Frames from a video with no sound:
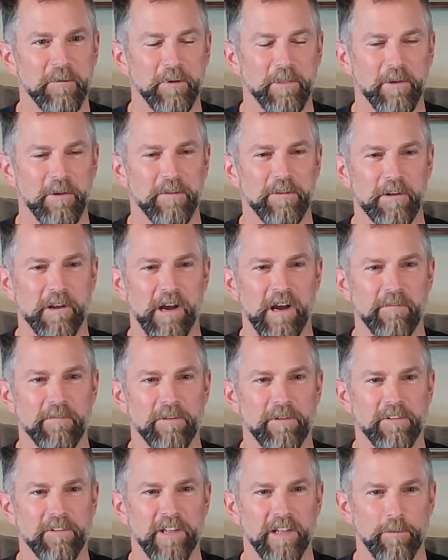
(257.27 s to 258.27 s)
when they're at the
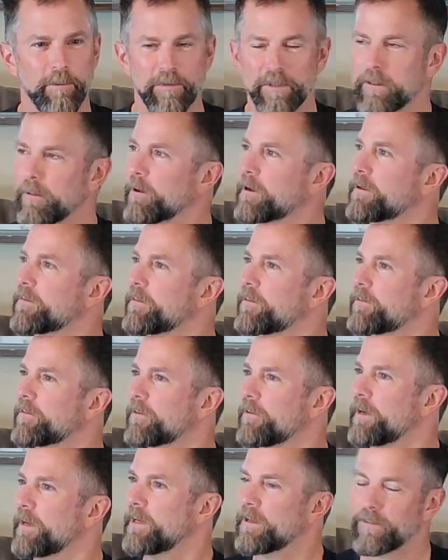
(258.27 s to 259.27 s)
conference table, they look at the
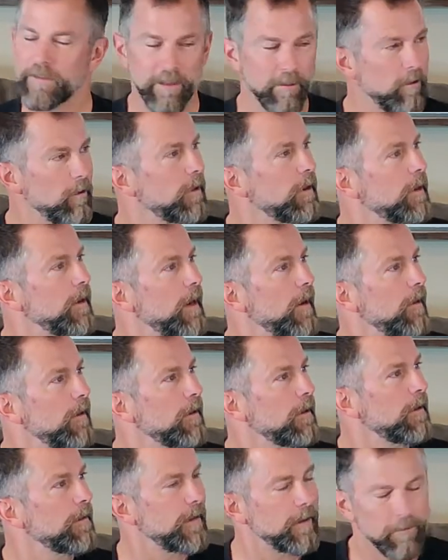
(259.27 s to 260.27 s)
screen and they look at
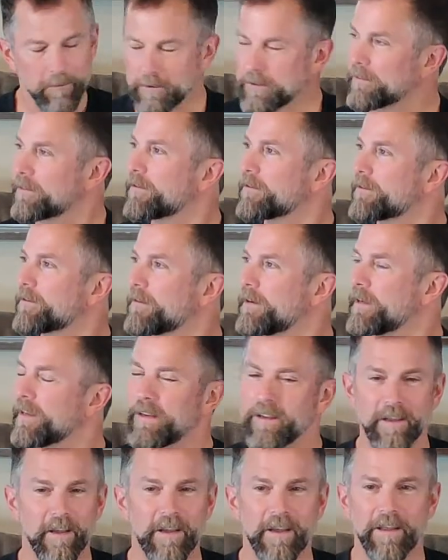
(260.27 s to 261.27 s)
Eric and they look at the
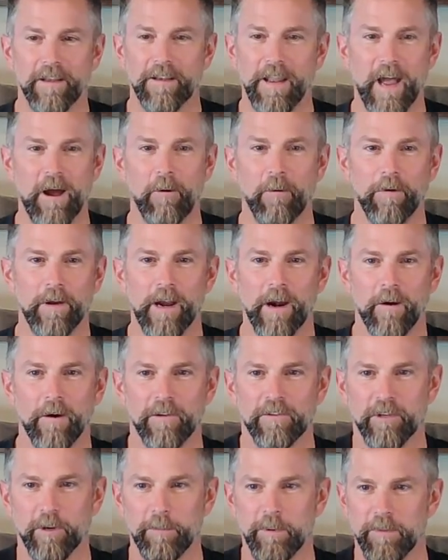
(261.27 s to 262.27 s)
screen. Now
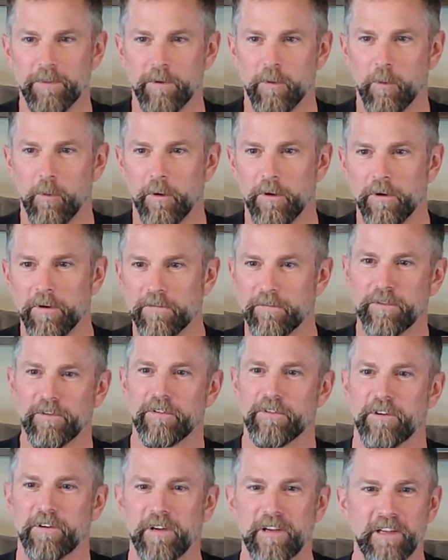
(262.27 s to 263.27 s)
Eric's up in the corner of the
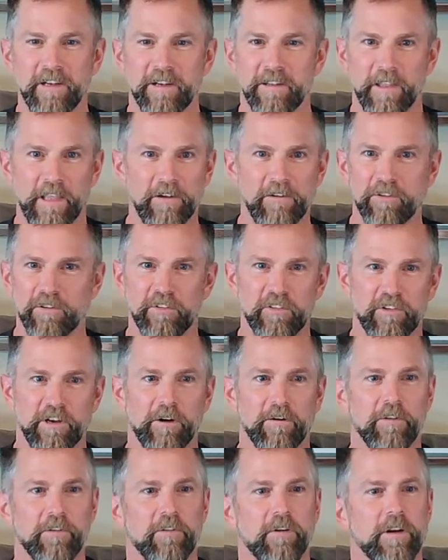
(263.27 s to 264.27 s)
screen and they just
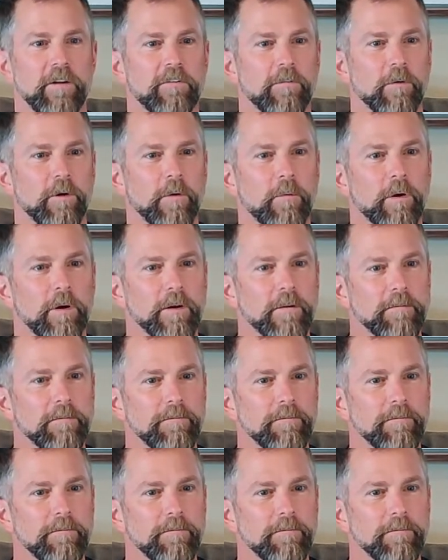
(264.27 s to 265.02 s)
stare straight forward.